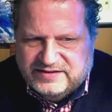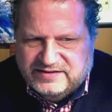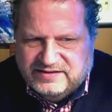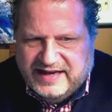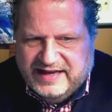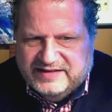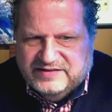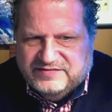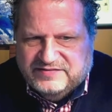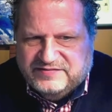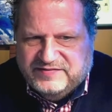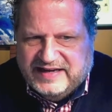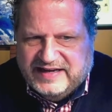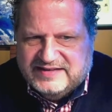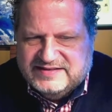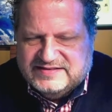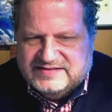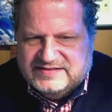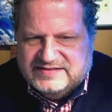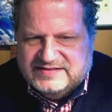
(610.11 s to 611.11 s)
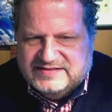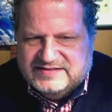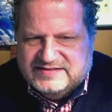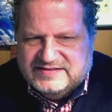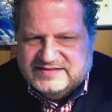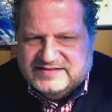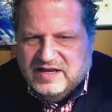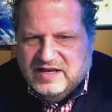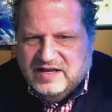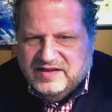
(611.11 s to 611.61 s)
And the fact is like,
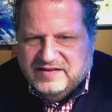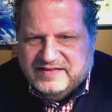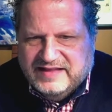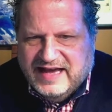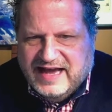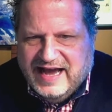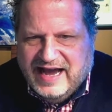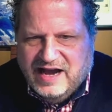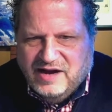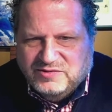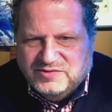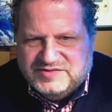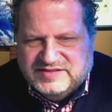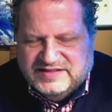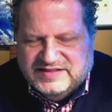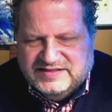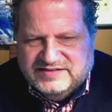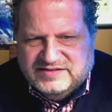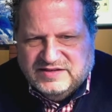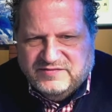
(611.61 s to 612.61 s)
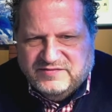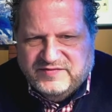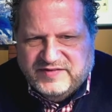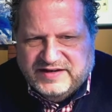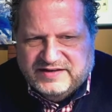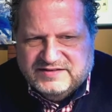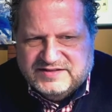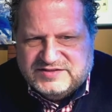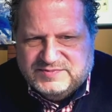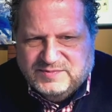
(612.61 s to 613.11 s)
the house is a
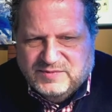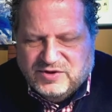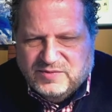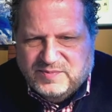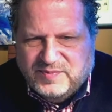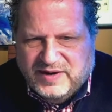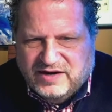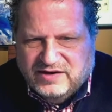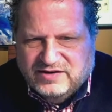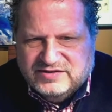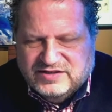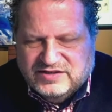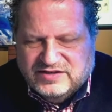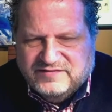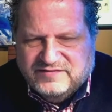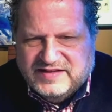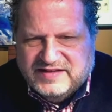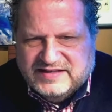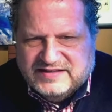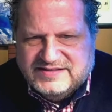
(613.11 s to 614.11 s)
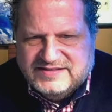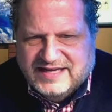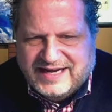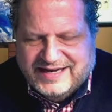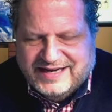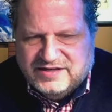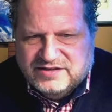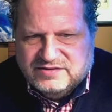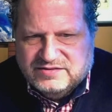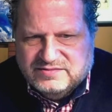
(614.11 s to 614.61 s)
very small part of the
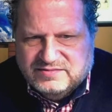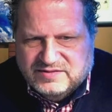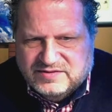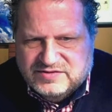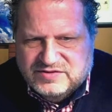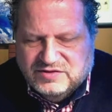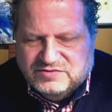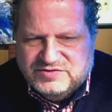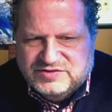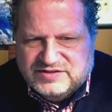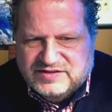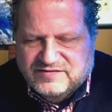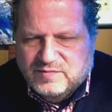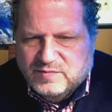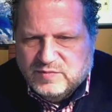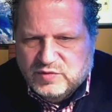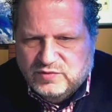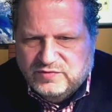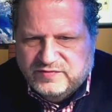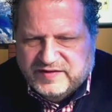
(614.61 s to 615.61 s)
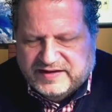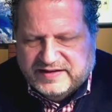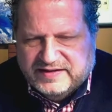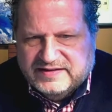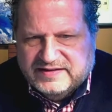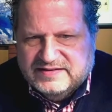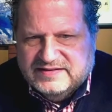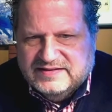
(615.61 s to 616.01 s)
entire notion of moving.